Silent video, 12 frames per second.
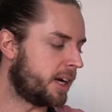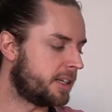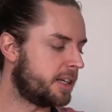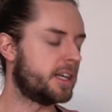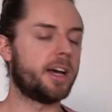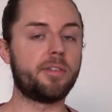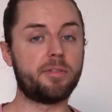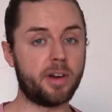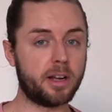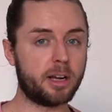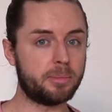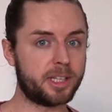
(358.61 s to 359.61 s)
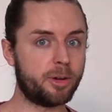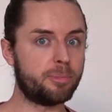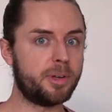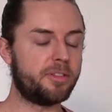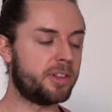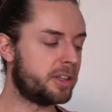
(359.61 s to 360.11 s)
I did have a friend come stay with
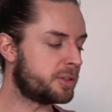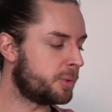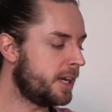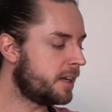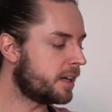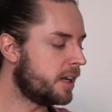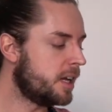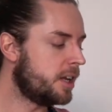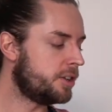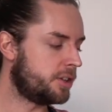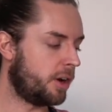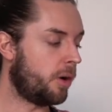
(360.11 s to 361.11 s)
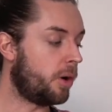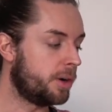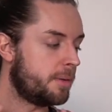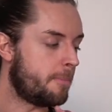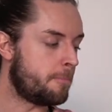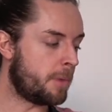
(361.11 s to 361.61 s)
me for this week. So
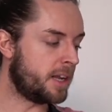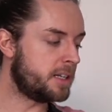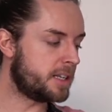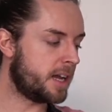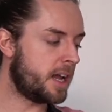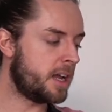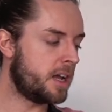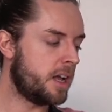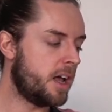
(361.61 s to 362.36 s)
on Monday,